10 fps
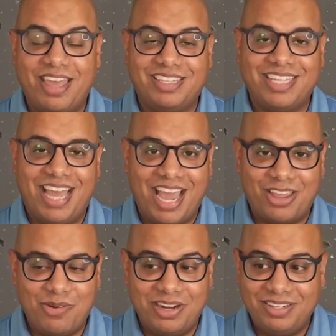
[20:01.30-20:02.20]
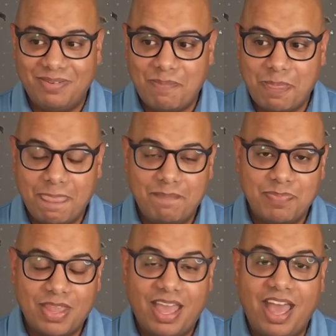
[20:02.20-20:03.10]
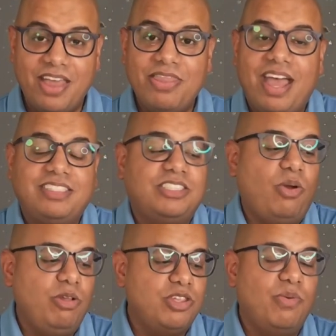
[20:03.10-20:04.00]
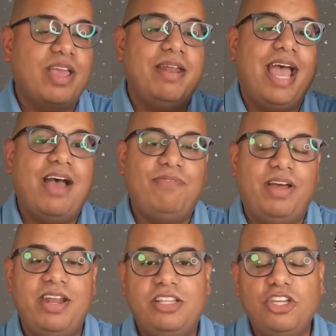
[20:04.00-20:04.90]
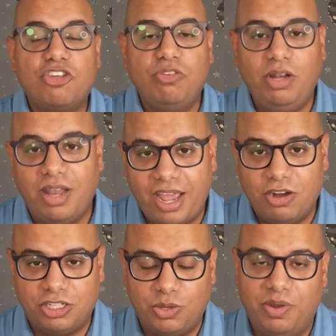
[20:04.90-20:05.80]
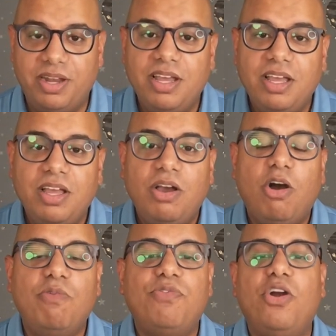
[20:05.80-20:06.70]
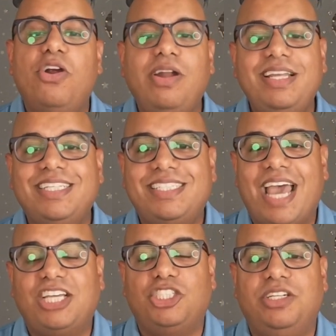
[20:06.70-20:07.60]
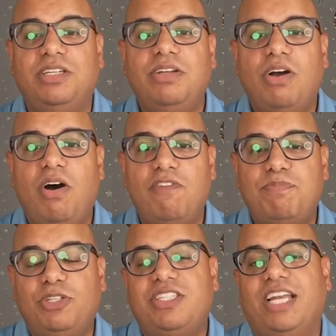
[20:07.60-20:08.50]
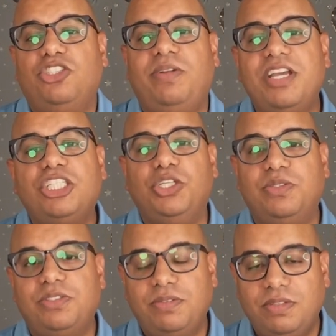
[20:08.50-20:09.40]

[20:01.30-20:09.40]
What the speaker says: that's accurate, and that's also going to have an additional layer to it of early detection of potential issues.